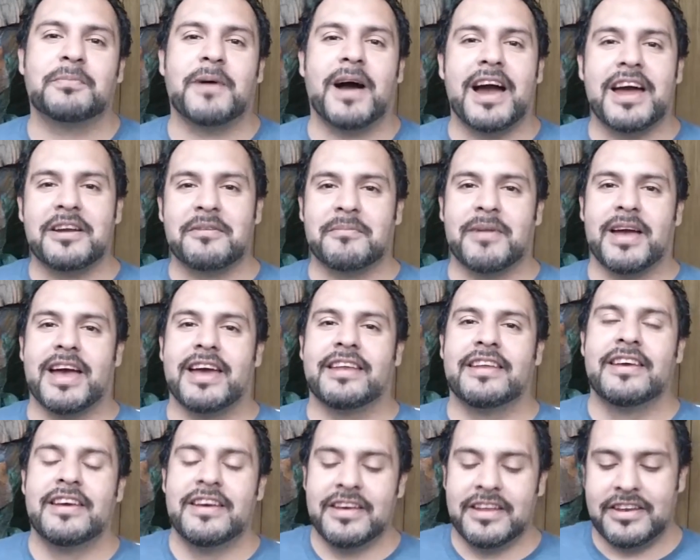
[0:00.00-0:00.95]

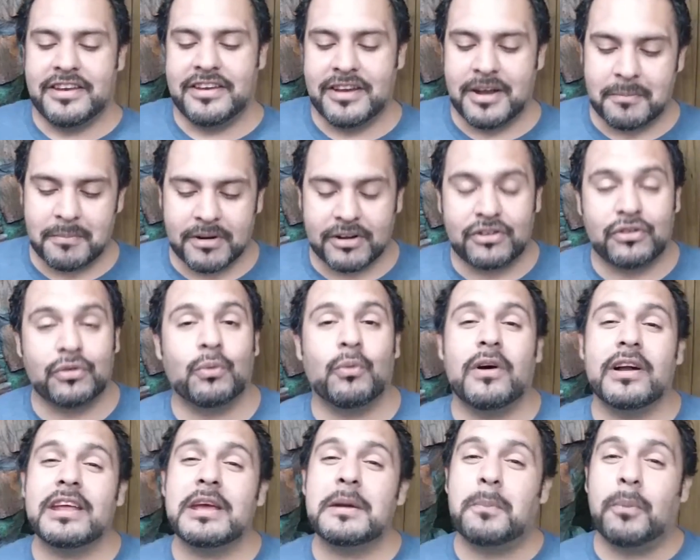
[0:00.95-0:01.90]
Spider-Man number
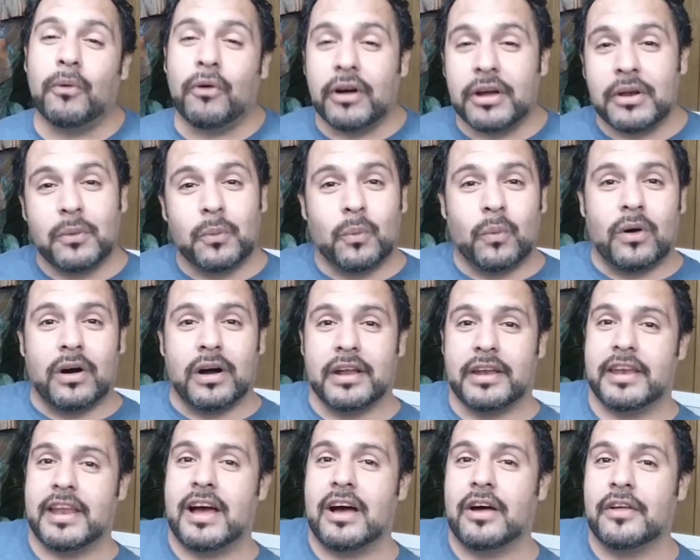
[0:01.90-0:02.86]

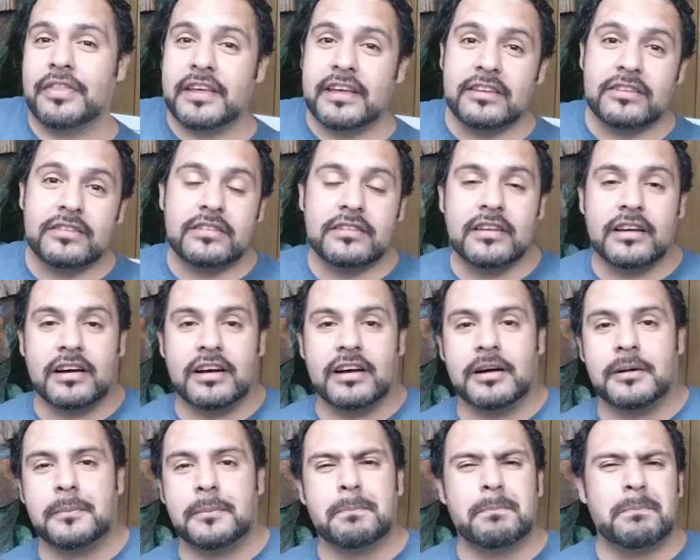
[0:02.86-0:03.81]
20.1. Now these
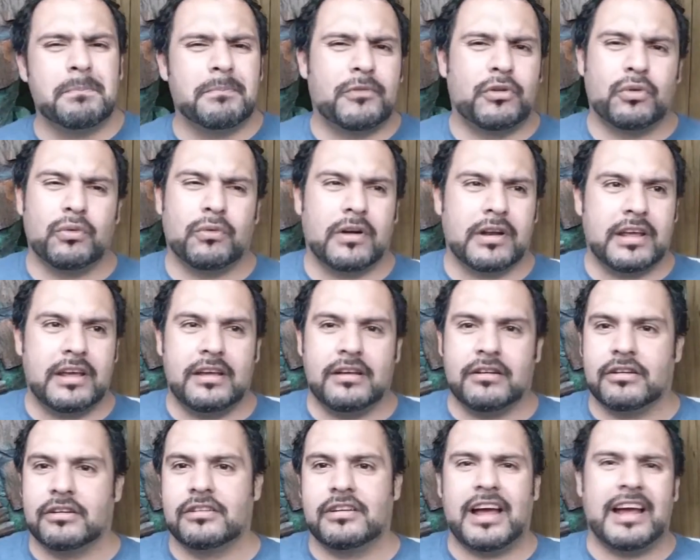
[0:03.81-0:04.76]

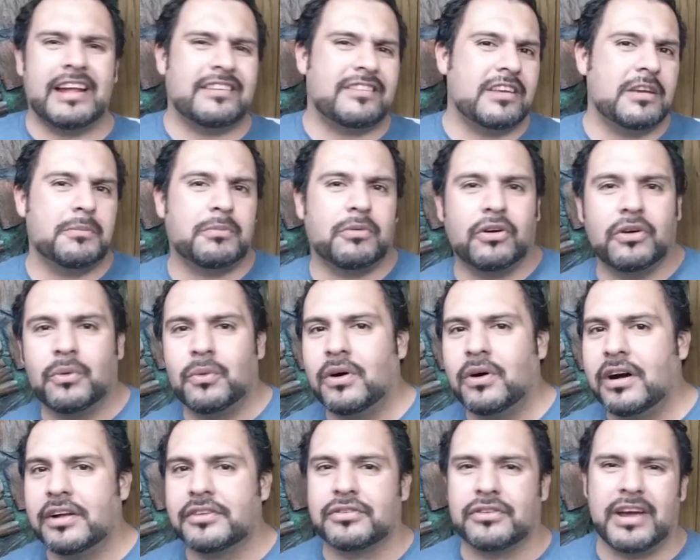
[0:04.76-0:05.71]
20 or
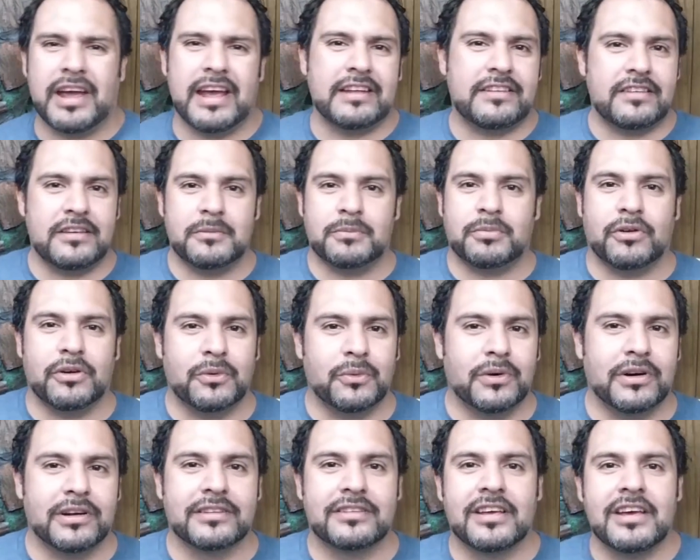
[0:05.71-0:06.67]
19.1s or
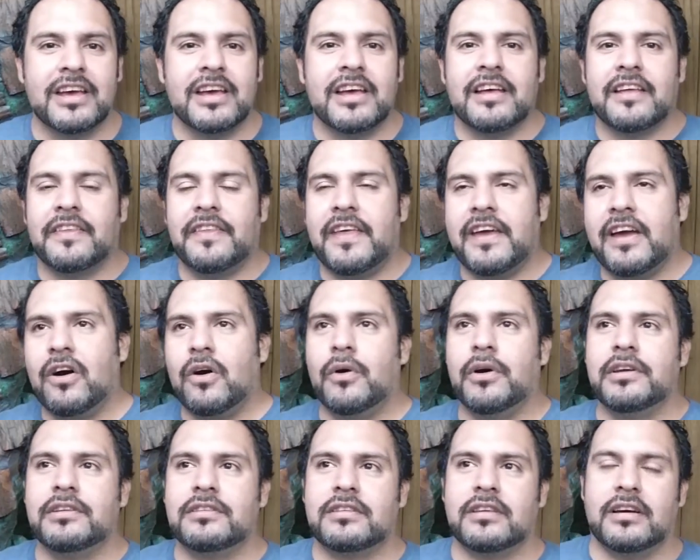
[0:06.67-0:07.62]
18.1s, they
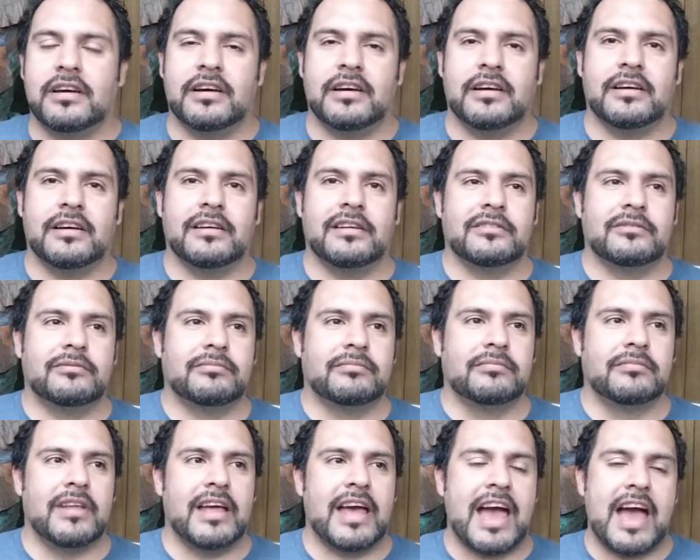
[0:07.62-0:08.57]
always
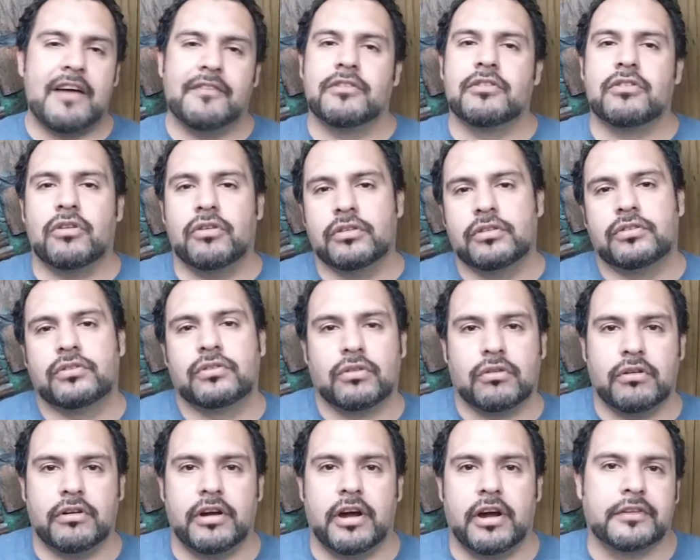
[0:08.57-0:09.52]
have their own
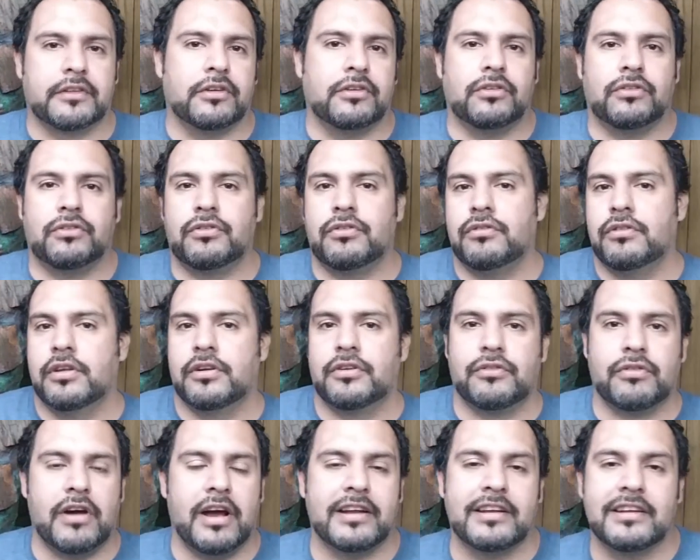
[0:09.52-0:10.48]
story arc. They're
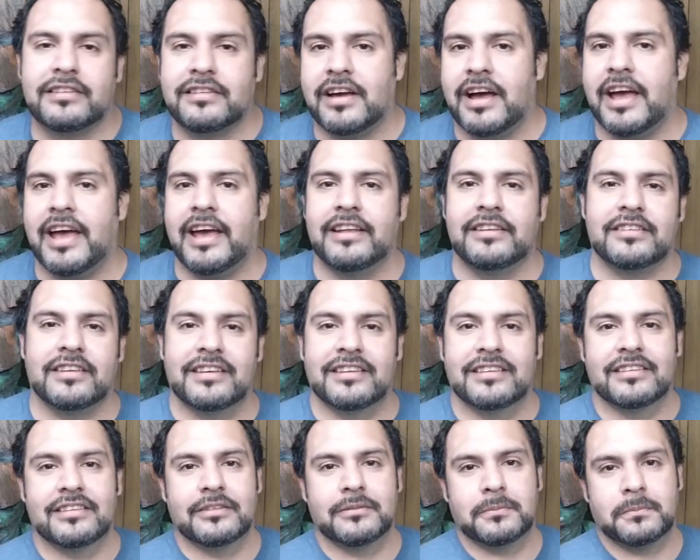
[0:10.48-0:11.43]
trying to tie
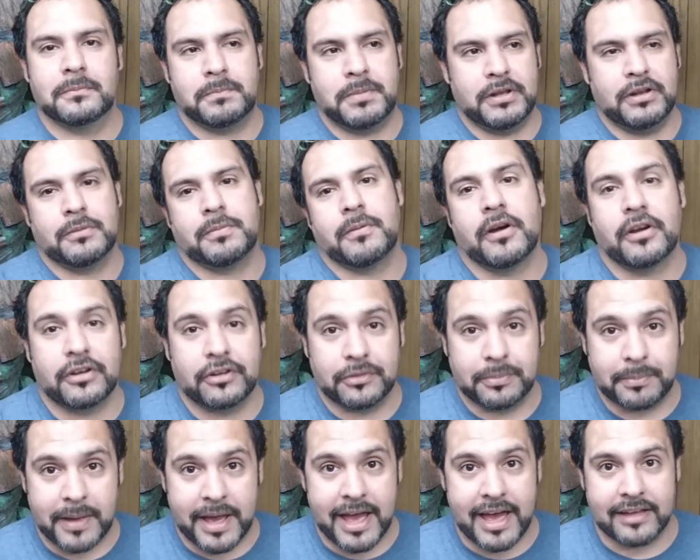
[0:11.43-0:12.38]
into Peter
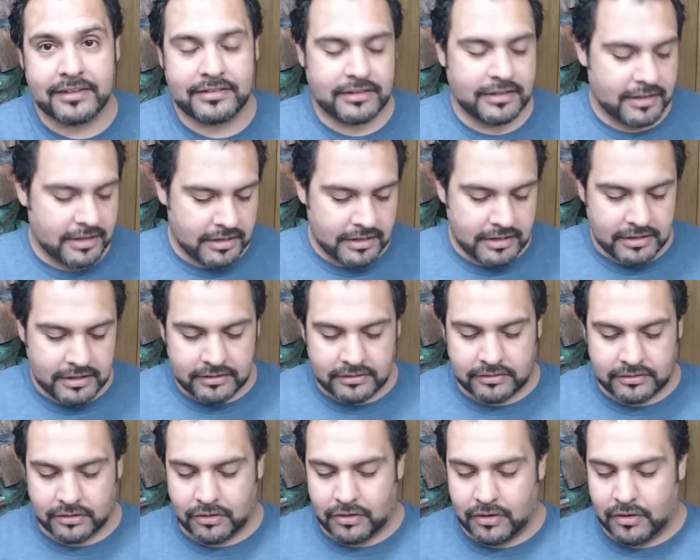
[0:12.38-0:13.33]
Parker's past.
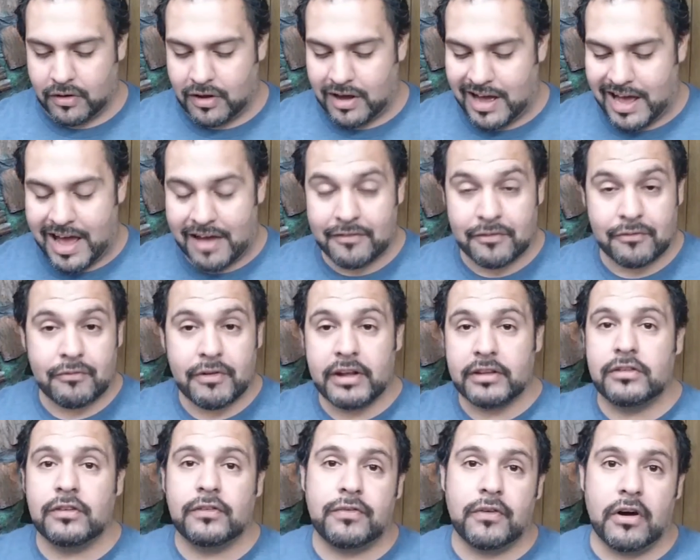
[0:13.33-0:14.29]
So I haven't
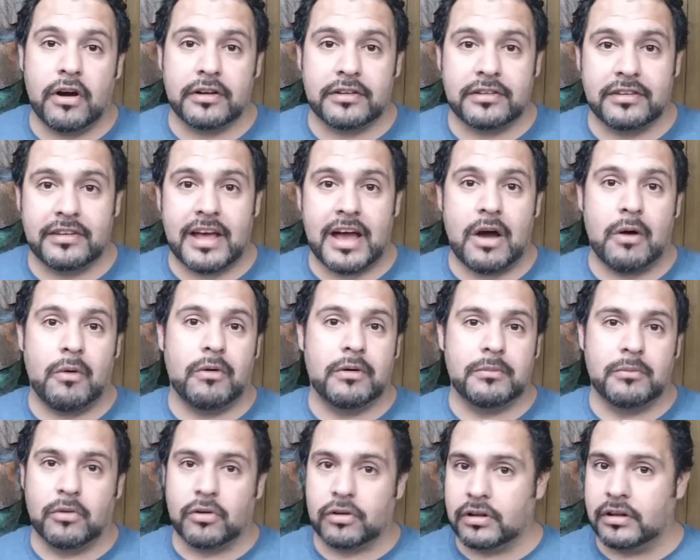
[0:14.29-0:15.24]
read too far into that
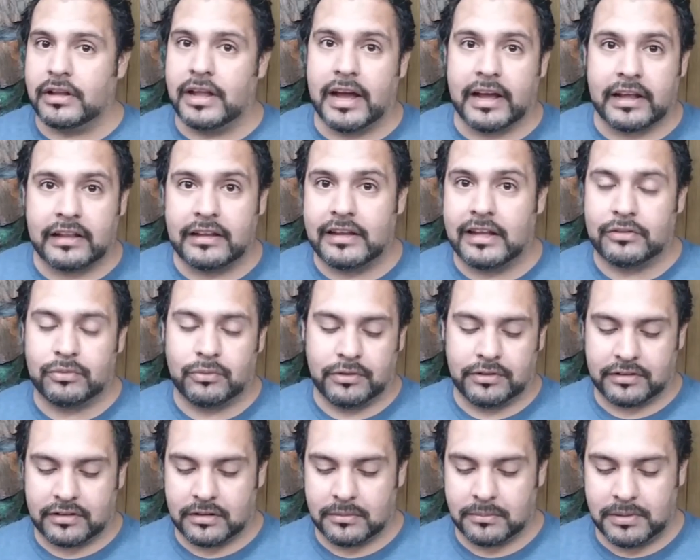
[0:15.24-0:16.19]
one. More than likely that's
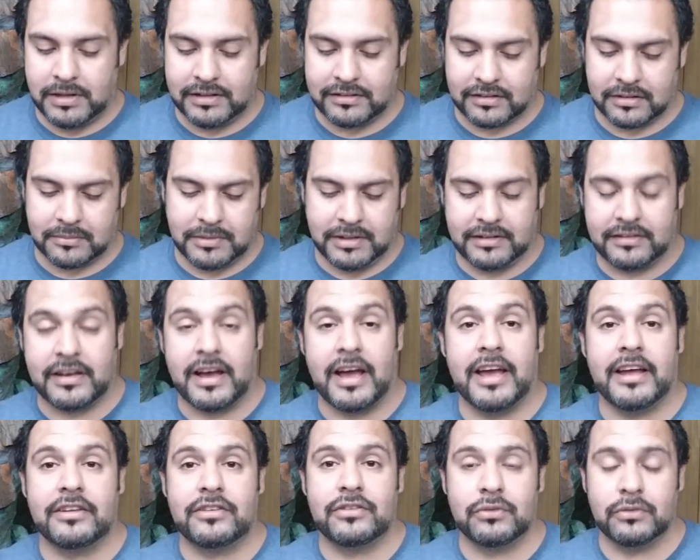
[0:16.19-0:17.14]
what it's going to be. It's going to be a
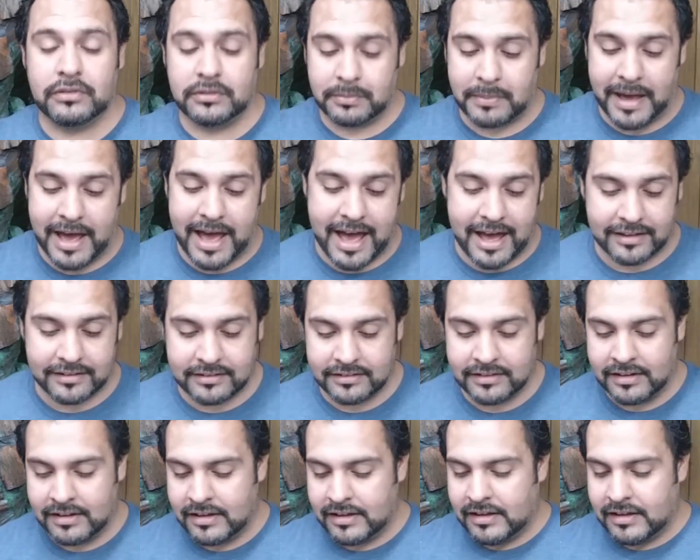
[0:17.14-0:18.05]
tie into his past.